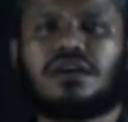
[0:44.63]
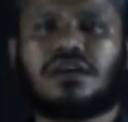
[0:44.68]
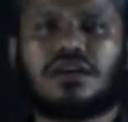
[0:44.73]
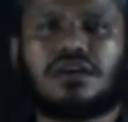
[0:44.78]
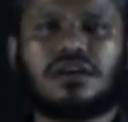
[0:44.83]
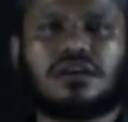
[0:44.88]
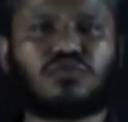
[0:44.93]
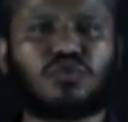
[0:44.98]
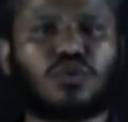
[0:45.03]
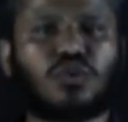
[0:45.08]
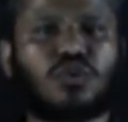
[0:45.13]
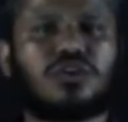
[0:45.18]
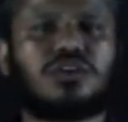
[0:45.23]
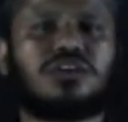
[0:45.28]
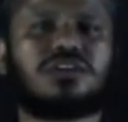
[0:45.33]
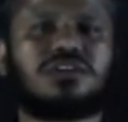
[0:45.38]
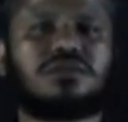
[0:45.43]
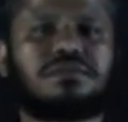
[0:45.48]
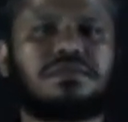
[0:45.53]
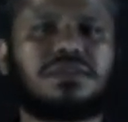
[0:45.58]

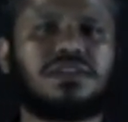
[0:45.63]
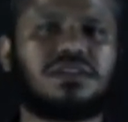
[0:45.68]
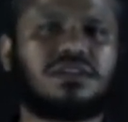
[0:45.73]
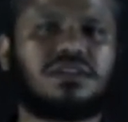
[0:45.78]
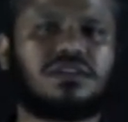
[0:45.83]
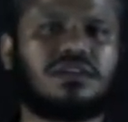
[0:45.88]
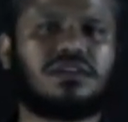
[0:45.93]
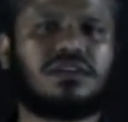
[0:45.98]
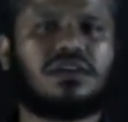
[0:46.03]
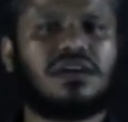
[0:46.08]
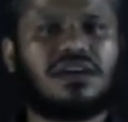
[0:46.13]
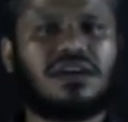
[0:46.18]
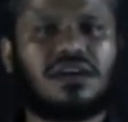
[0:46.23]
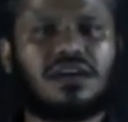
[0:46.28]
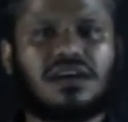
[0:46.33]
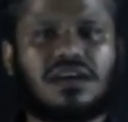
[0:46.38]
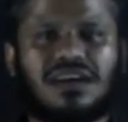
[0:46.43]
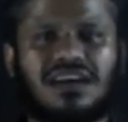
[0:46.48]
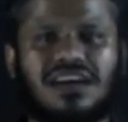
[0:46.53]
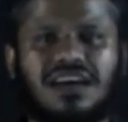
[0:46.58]
volume,
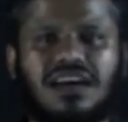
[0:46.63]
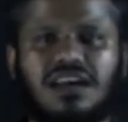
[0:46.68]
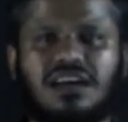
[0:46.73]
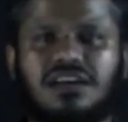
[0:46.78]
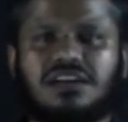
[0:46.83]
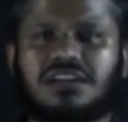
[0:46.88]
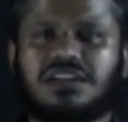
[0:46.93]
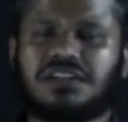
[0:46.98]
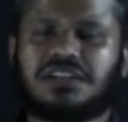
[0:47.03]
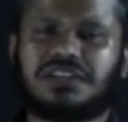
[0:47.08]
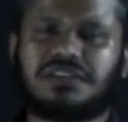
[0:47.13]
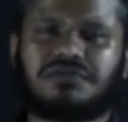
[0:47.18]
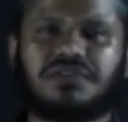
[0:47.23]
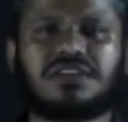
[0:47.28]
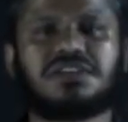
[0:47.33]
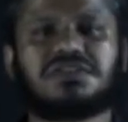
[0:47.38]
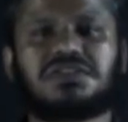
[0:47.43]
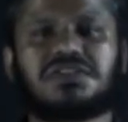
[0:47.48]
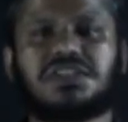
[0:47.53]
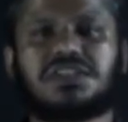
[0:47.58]
and
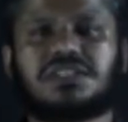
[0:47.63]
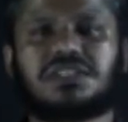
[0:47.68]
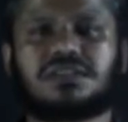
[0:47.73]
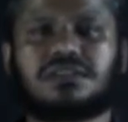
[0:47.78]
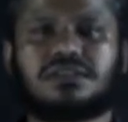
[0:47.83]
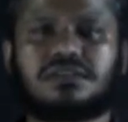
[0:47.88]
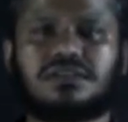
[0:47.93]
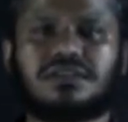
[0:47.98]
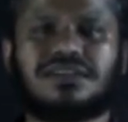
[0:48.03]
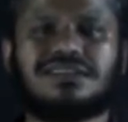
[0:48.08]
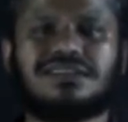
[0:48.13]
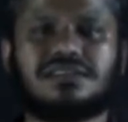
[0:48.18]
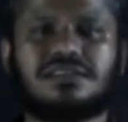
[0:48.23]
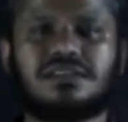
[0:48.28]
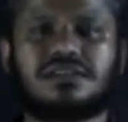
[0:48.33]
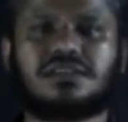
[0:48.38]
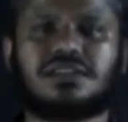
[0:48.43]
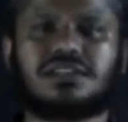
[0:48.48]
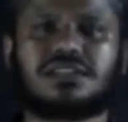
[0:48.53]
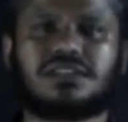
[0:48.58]
differentiation,
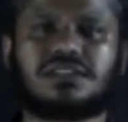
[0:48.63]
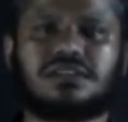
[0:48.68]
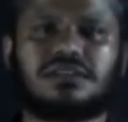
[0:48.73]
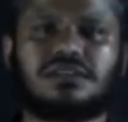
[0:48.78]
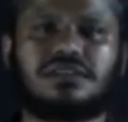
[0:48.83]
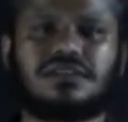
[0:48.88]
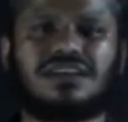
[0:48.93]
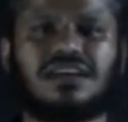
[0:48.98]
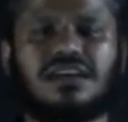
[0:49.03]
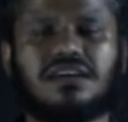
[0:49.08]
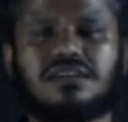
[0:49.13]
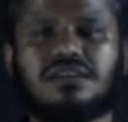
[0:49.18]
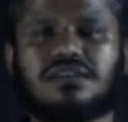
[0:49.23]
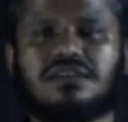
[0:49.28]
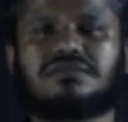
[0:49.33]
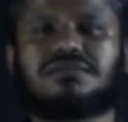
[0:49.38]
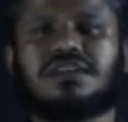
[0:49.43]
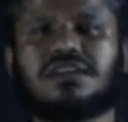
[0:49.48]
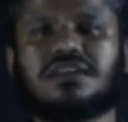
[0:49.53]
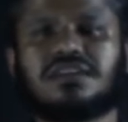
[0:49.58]
integration, and there are
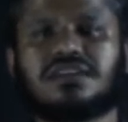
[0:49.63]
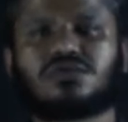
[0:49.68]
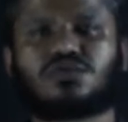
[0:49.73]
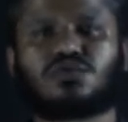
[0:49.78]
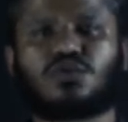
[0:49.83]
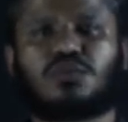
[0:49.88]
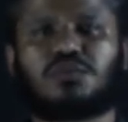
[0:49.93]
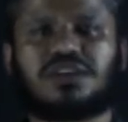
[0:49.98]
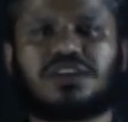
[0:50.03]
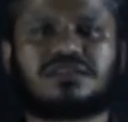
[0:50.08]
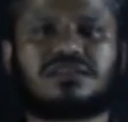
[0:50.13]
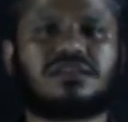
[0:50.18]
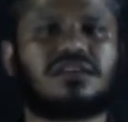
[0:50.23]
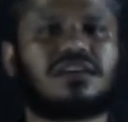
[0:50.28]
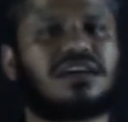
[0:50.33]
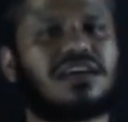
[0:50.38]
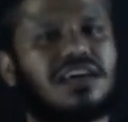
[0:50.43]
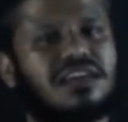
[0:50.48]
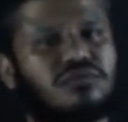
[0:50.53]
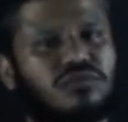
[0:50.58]
various topics
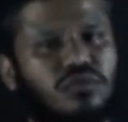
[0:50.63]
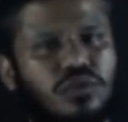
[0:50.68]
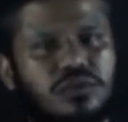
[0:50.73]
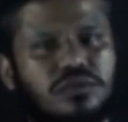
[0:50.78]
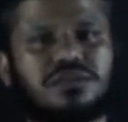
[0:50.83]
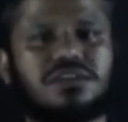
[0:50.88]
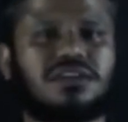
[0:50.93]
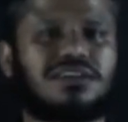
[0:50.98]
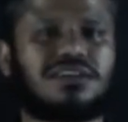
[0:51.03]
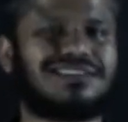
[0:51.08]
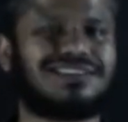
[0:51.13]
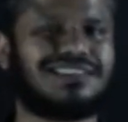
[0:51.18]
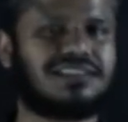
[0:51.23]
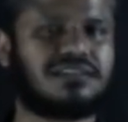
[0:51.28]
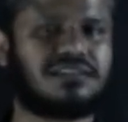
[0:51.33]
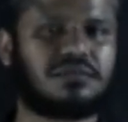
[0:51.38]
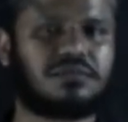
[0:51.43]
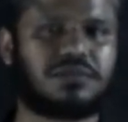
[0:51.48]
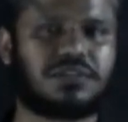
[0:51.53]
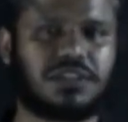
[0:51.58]
involved in this
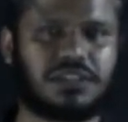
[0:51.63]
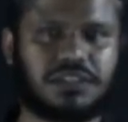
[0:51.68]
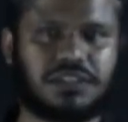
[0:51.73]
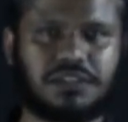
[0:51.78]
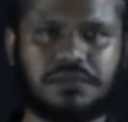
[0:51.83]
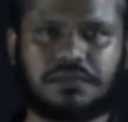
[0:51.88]
subject.